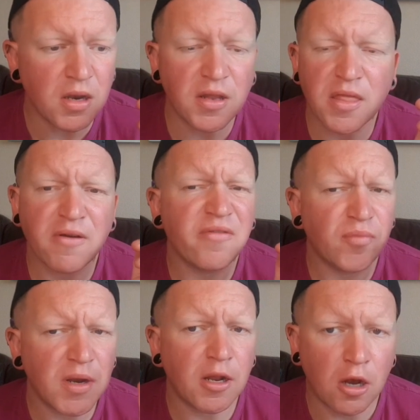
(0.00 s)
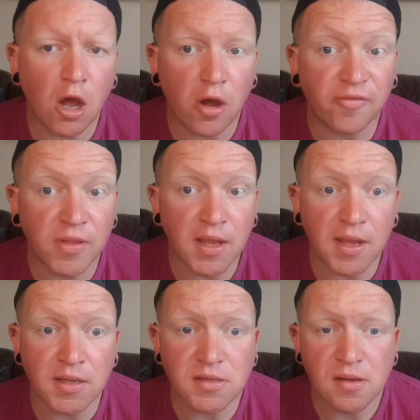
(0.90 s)
and there have been a lot of
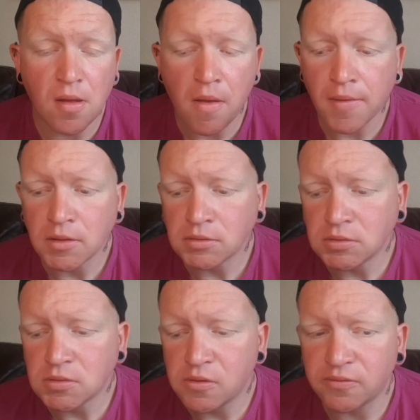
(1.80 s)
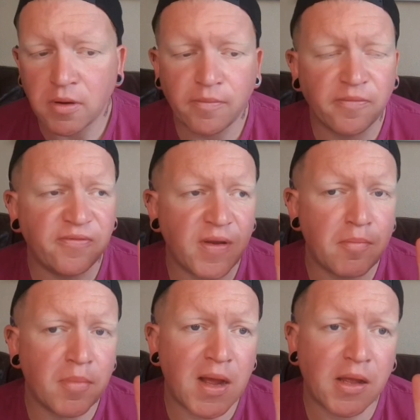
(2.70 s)
these, from
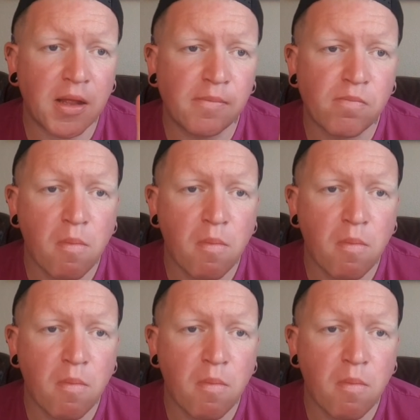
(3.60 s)
Finn Balor,